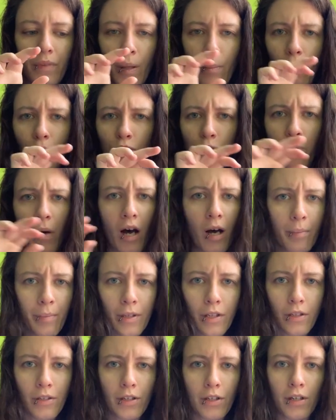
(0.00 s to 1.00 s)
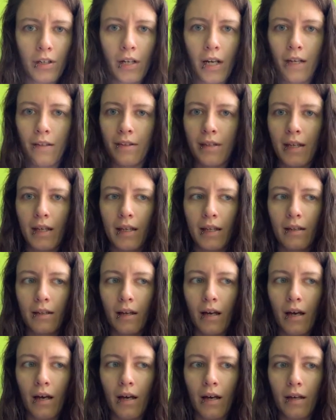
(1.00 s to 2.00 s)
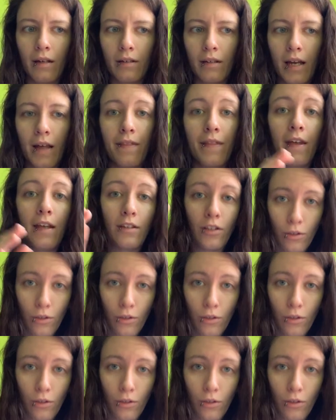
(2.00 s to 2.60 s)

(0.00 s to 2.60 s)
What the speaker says: most popular, and then